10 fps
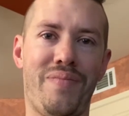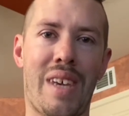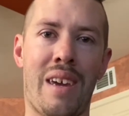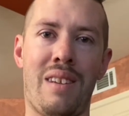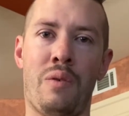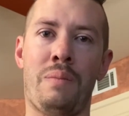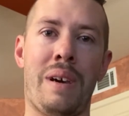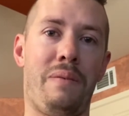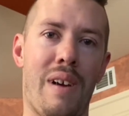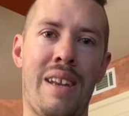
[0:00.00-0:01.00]
And you were my
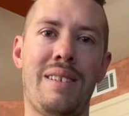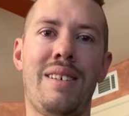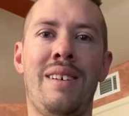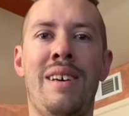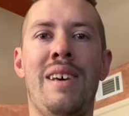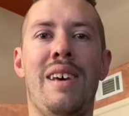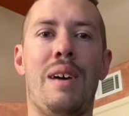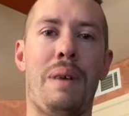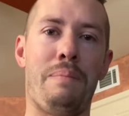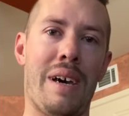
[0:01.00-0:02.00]
friend
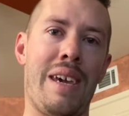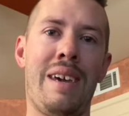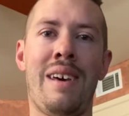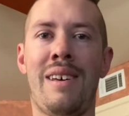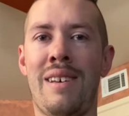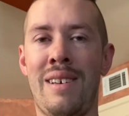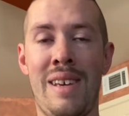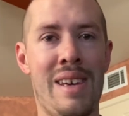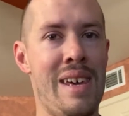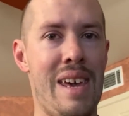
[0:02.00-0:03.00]
and my buddy
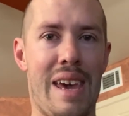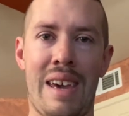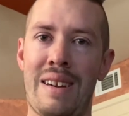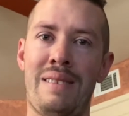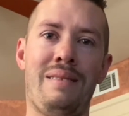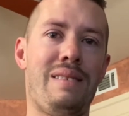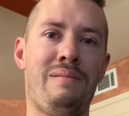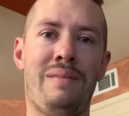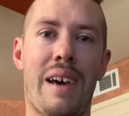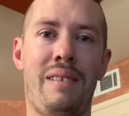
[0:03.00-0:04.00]
and
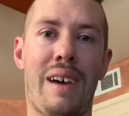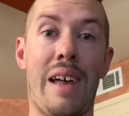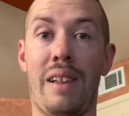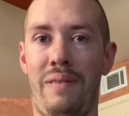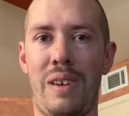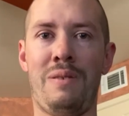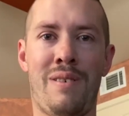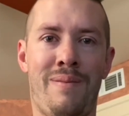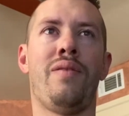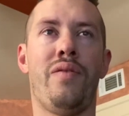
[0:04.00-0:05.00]
I love you.
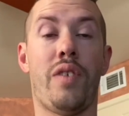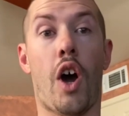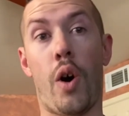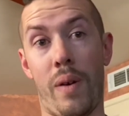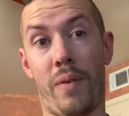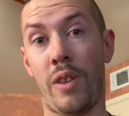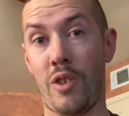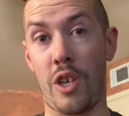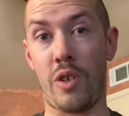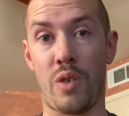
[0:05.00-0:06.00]
Oh, and for
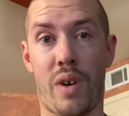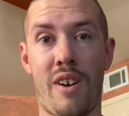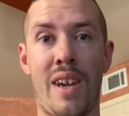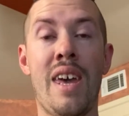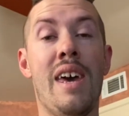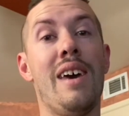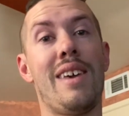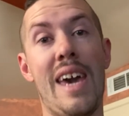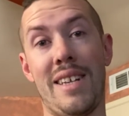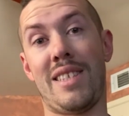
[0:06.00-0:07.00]
those of you just wondering,
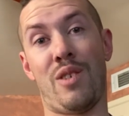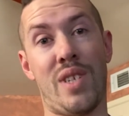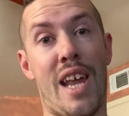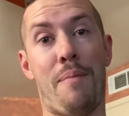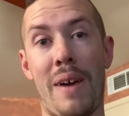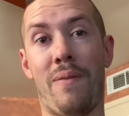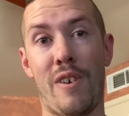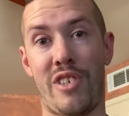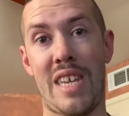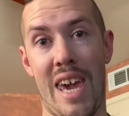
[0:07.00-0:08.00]
yes, this was not my
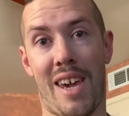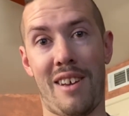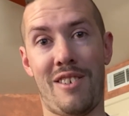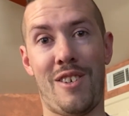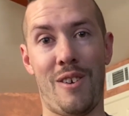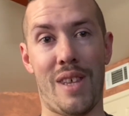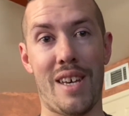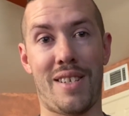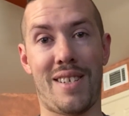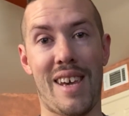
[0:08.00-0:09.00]
first take to do
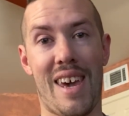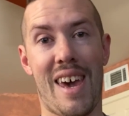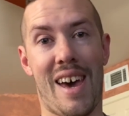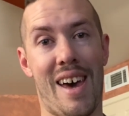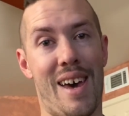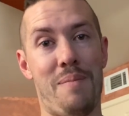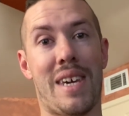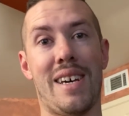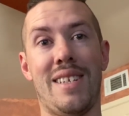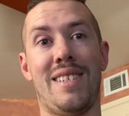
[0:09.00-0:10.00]
this,
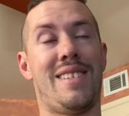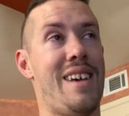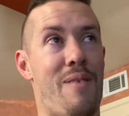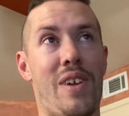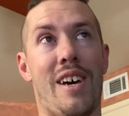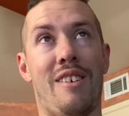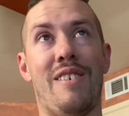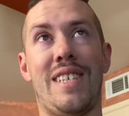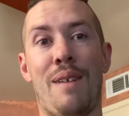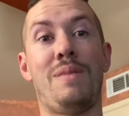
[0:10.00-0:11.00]
because every other
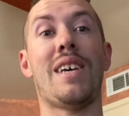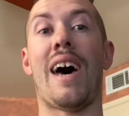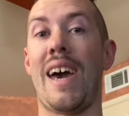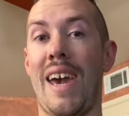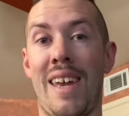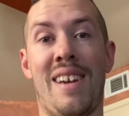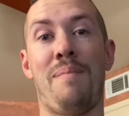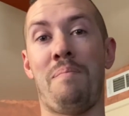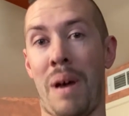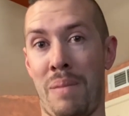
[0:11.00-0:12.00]
attempt I ended
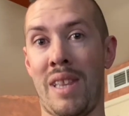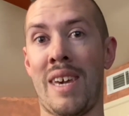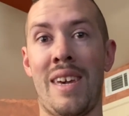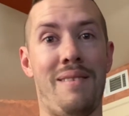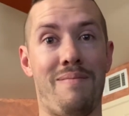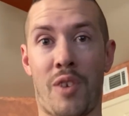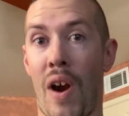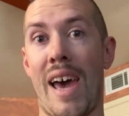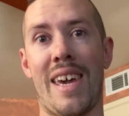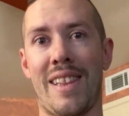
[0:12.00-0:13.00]
up bubbling and
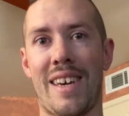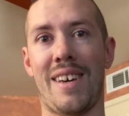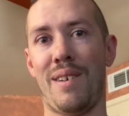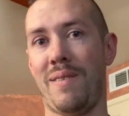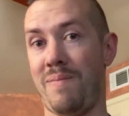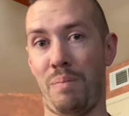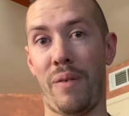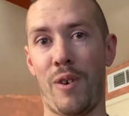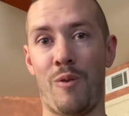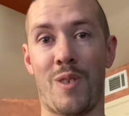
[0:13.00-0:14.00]
crying like a
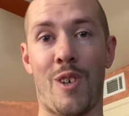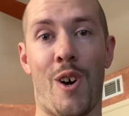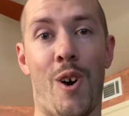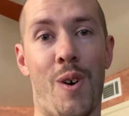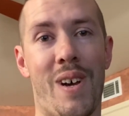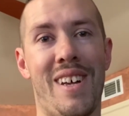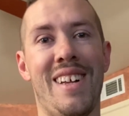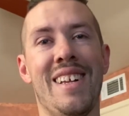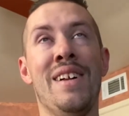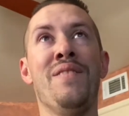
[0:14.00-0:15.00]
buffoon. So,
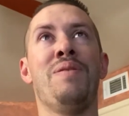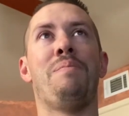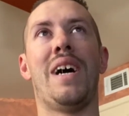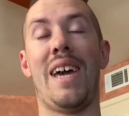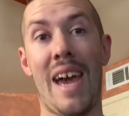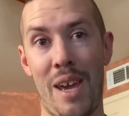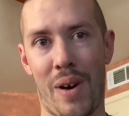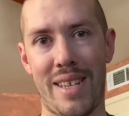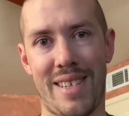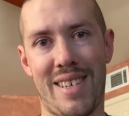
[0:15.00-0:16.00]
but
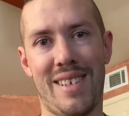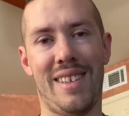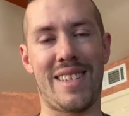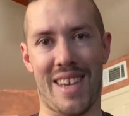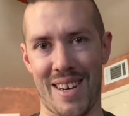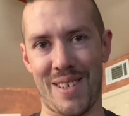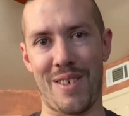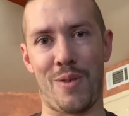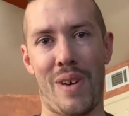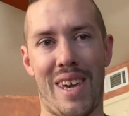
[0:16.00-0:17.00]
anyways, let's get into
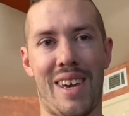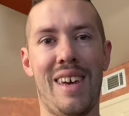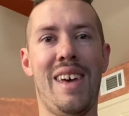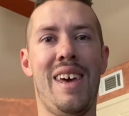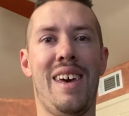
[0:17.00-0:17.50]
this week.